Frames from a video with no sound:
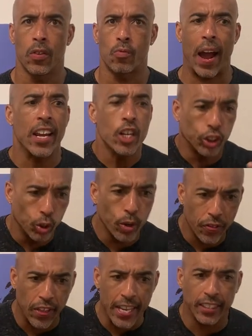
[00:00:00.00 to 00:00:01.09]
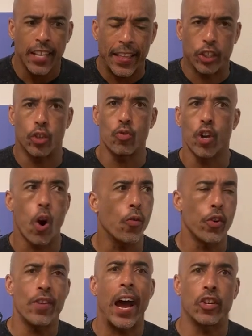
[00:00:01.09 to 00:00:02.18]
right? Do the things that you know
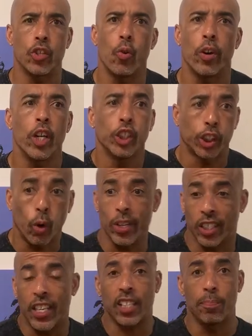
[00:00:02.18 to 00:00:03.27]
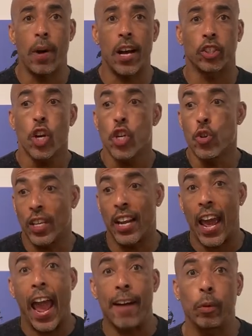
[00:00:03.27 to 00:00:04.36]
they're not doing, so in 6 months, you can
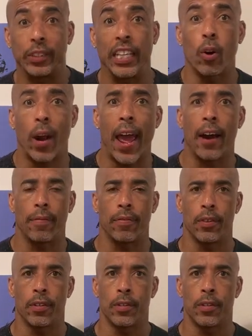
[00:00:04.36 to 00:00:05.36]
have what they don't have,